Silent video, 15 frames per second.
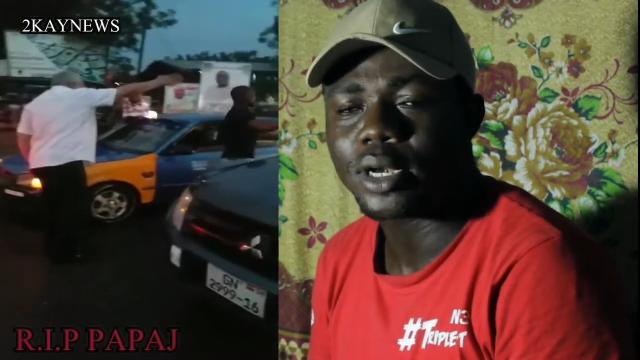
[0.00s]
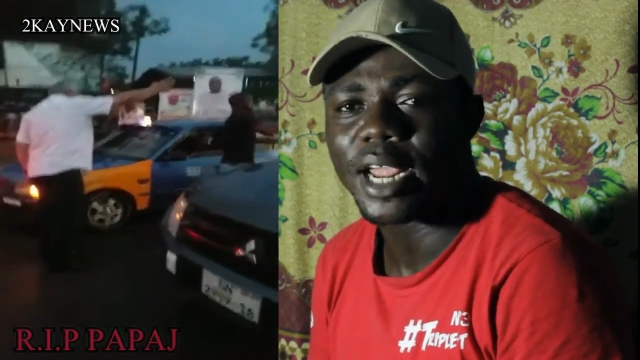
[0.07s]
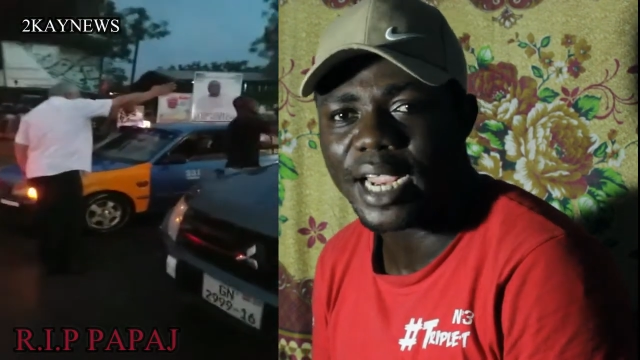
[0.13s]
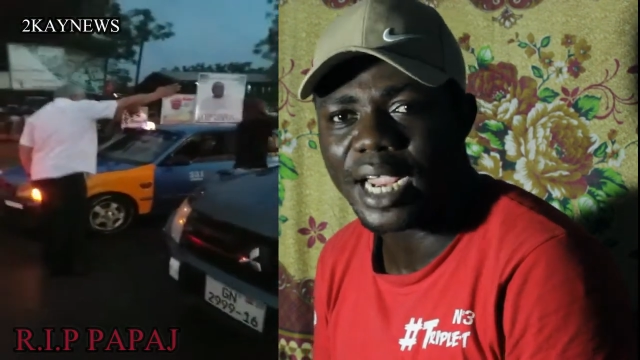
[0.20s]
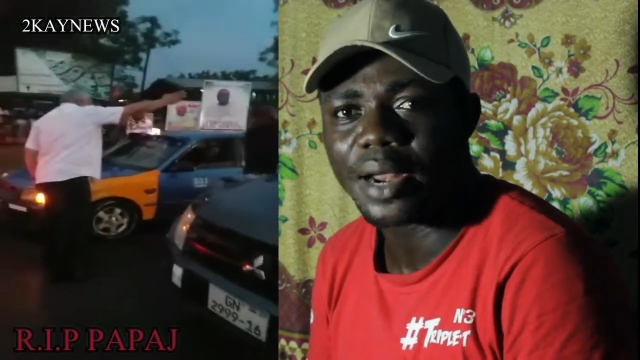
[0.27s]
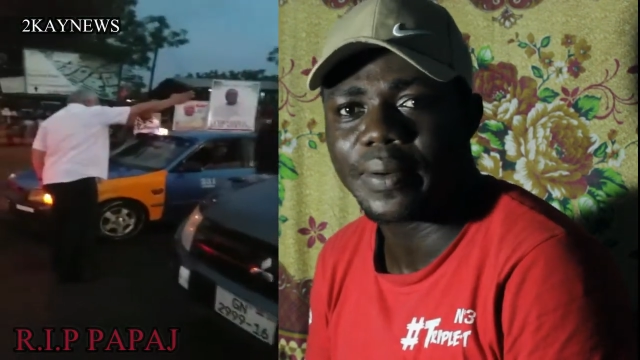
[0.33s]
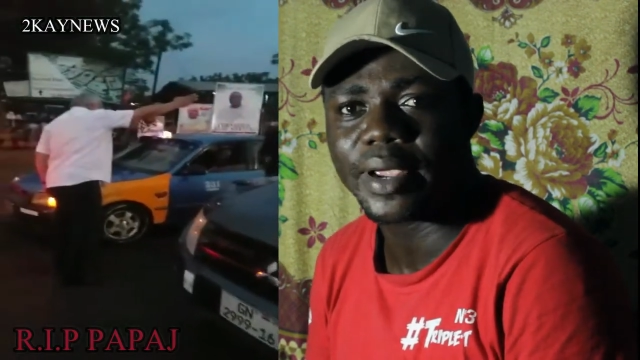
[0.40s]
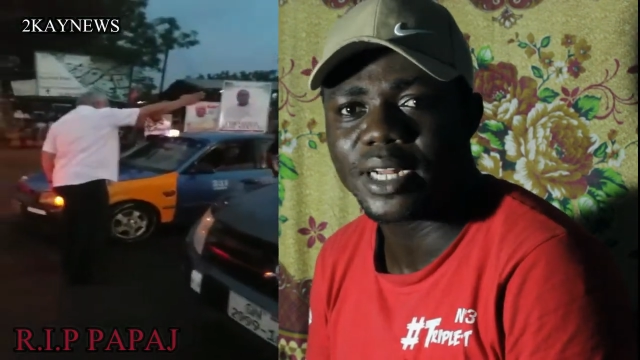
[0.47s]
the
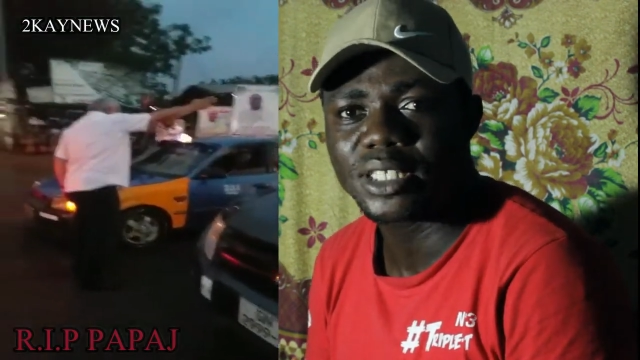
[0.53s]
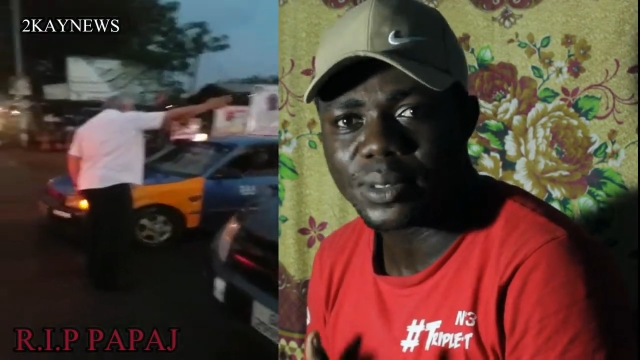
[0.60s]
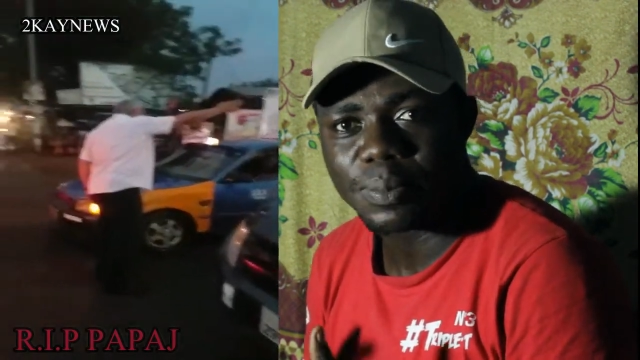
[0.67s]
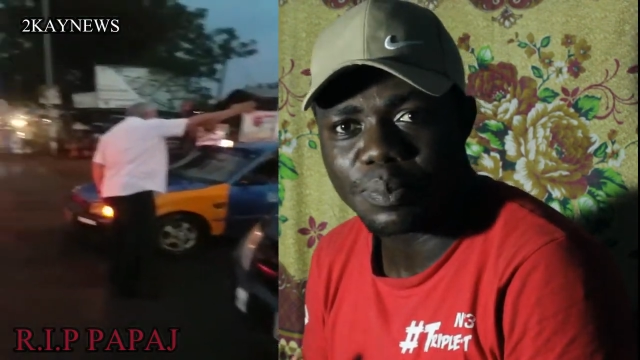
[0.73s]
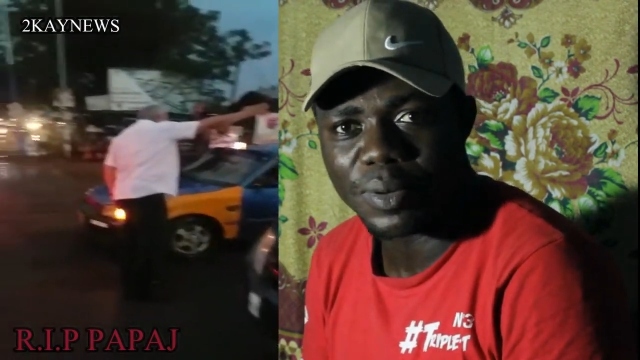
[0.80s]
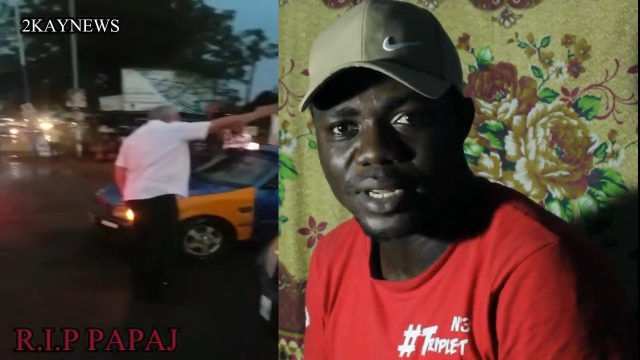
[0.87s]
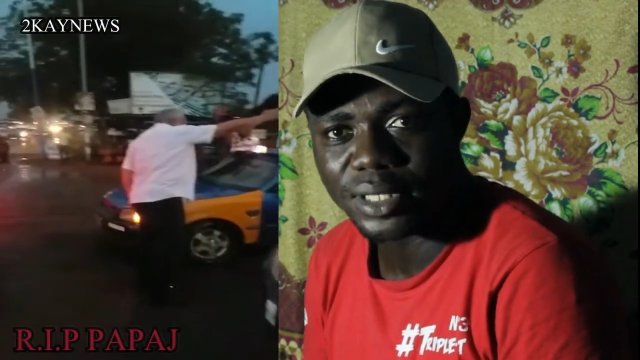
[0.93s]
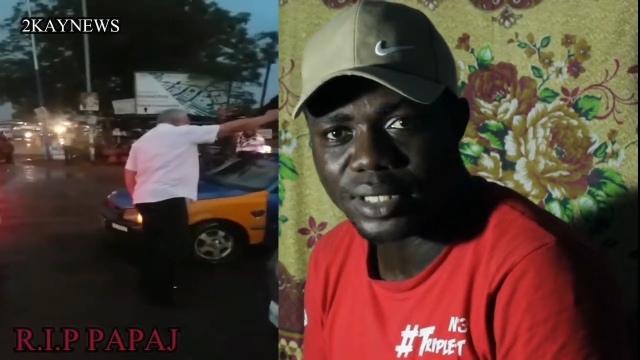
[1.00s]
current
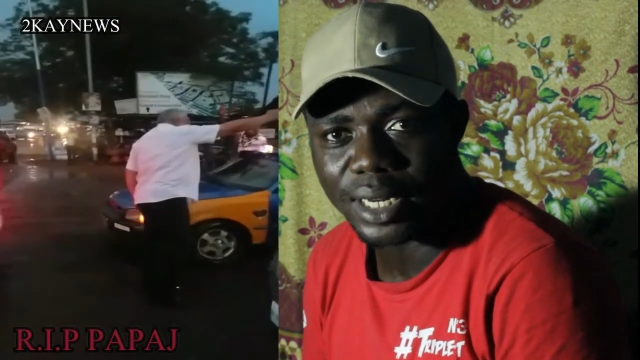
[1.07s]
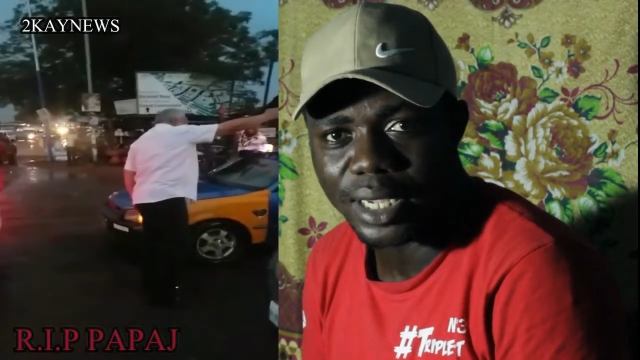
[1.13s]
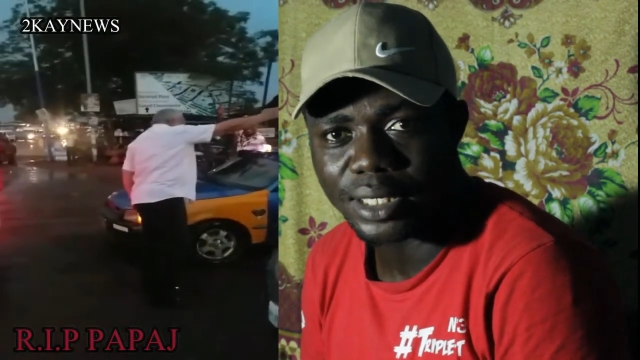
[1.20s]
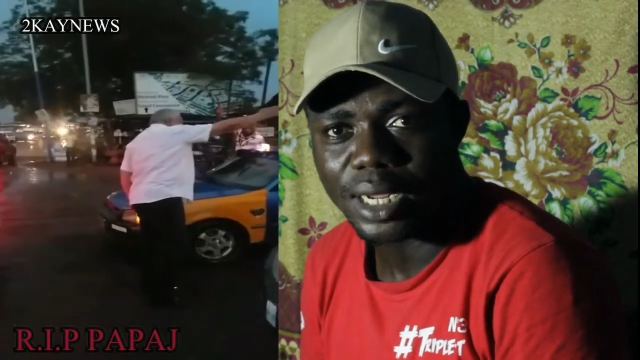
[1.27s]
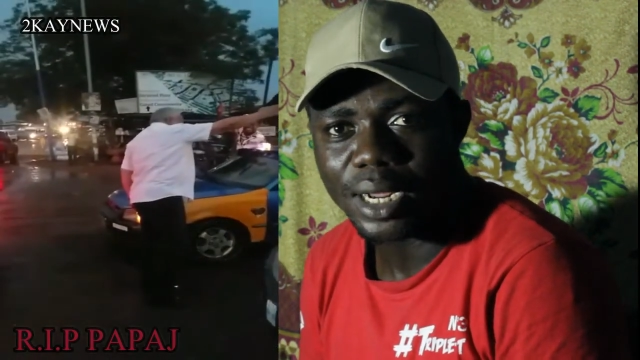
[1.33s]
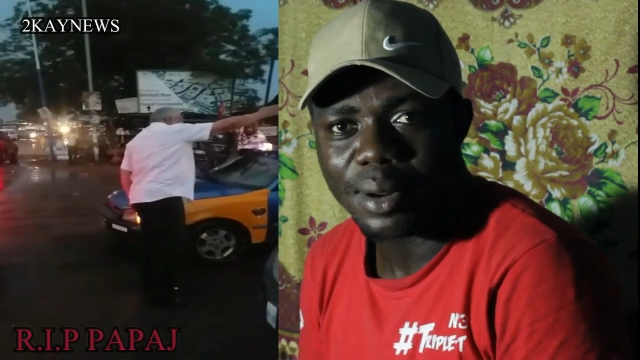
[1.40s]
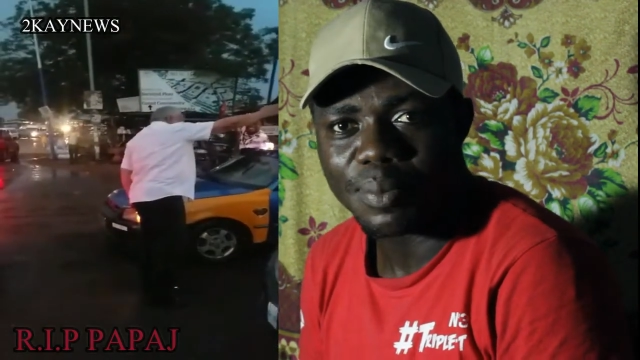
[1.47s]
president,